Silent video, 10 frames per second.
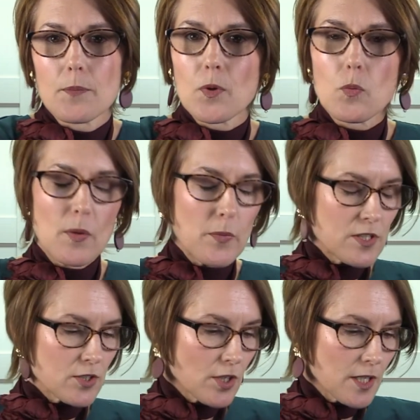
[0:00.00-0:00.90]
But when we
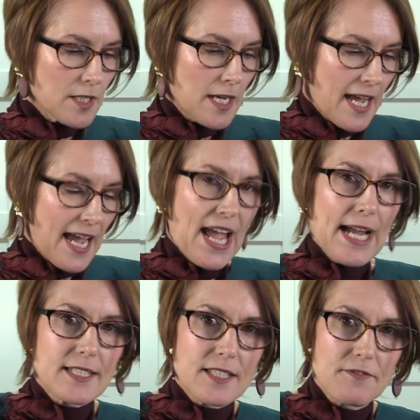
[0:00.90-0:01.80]
started
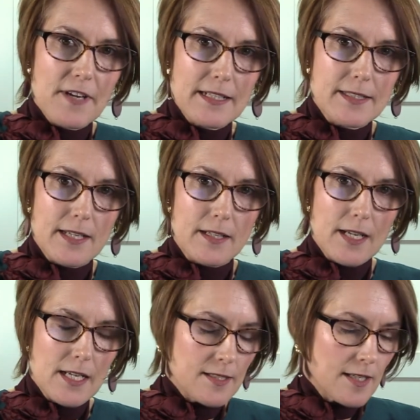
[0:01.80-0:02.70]
activating
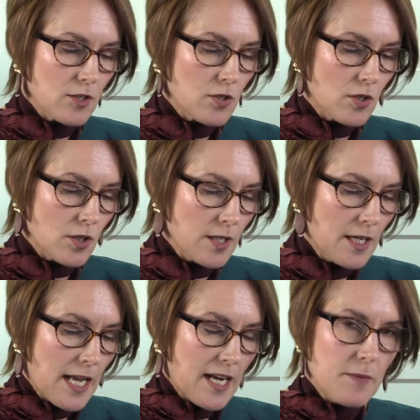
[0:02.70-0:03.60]
and saying, God,
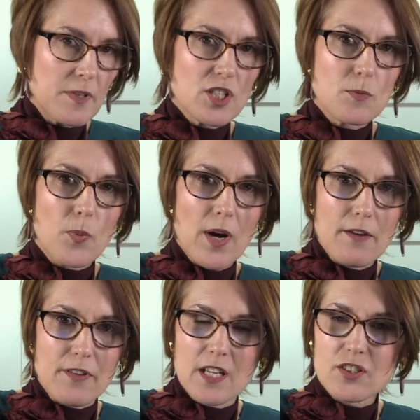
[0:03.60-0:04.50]
let me just pray
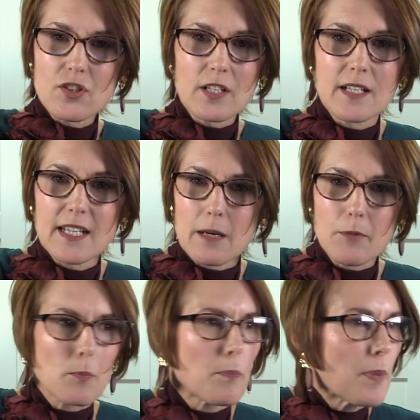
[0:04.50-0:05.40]
over that. It's not a need. I'm
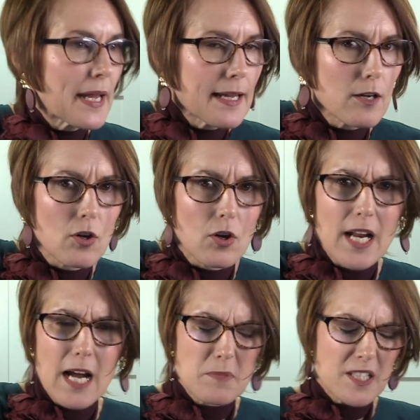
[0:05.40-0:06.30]
not begging God.
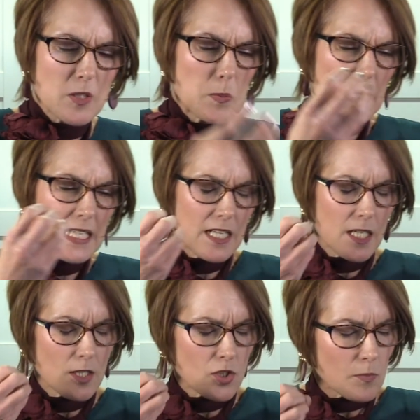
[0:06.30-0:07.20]
I'm speaking it
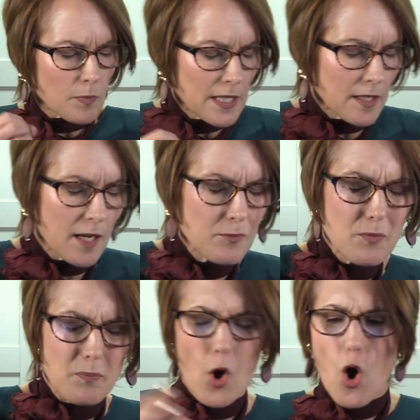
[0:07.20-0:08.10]
into being. I'm
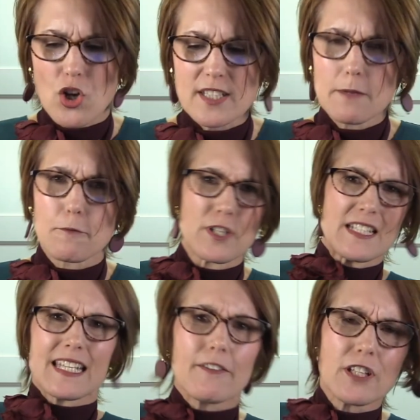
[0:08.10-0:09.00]
not asking for it. He's
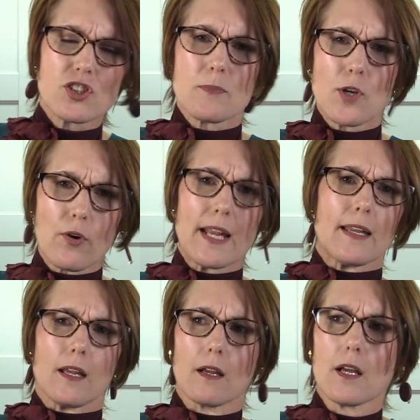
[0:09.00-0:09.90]
given it to me
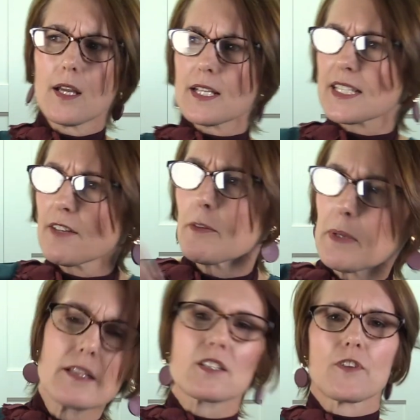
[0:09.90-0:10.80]
already. He's given
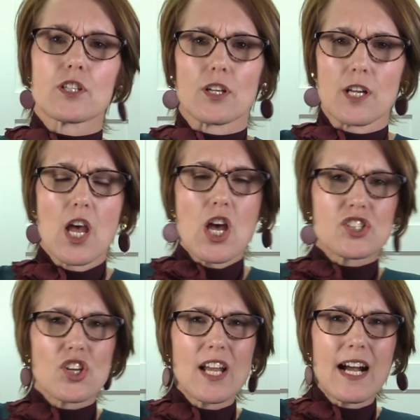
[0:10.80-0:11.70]
me this vision.
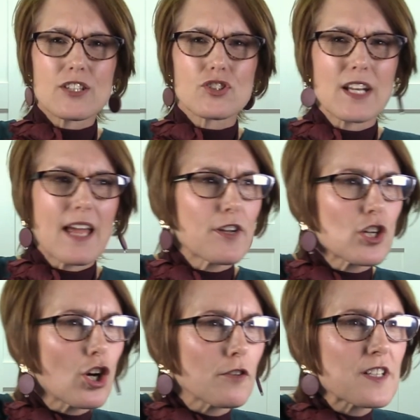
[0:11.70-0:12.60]
So now I start having
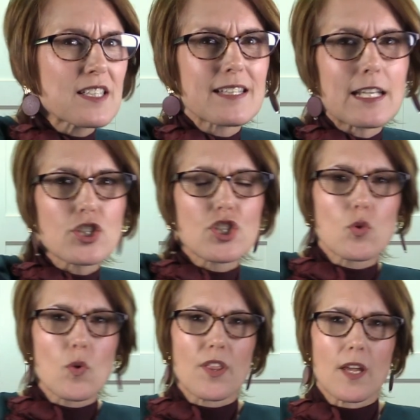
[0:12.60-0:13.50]
conversation
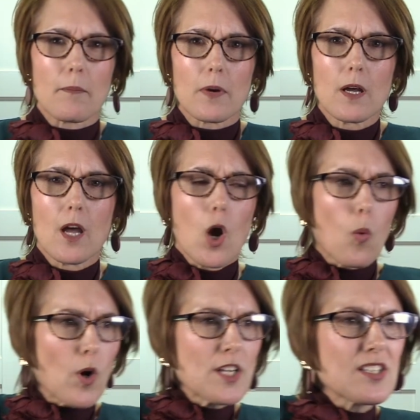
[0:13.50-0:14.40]
with him.
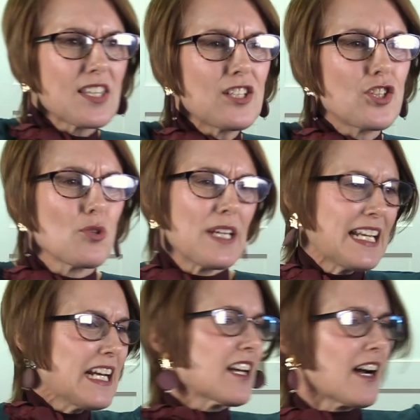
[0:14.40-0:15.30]
What does that do? It
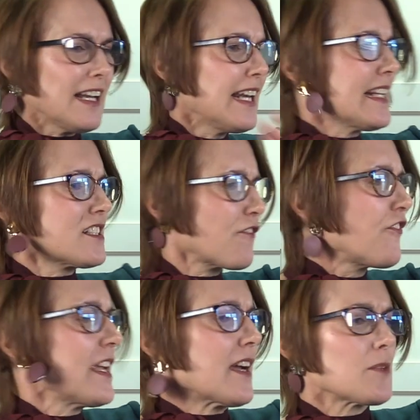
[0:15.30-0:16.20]
annihilates fear.